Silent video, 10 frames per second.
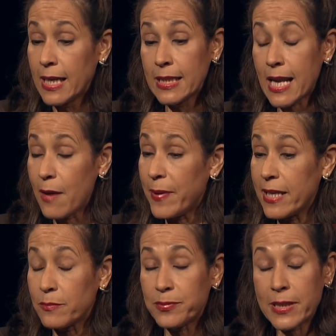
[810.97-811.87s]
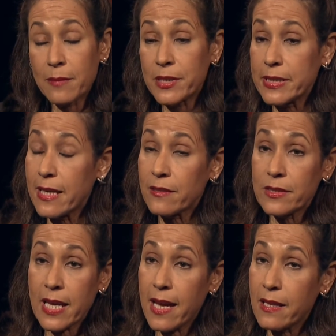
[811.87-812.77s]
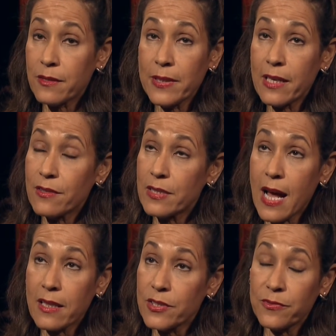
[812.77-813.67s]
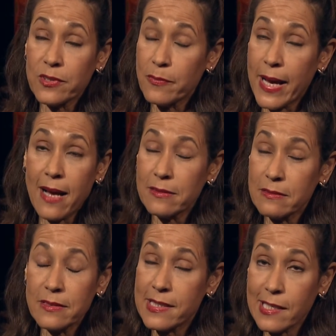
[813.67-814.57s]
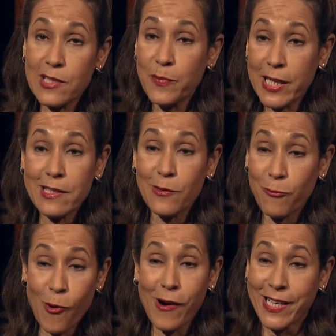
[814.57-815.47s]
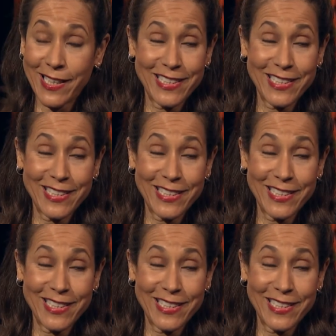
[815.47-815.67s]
You know, I paid a plumber the other day $300 for about six minutes of work.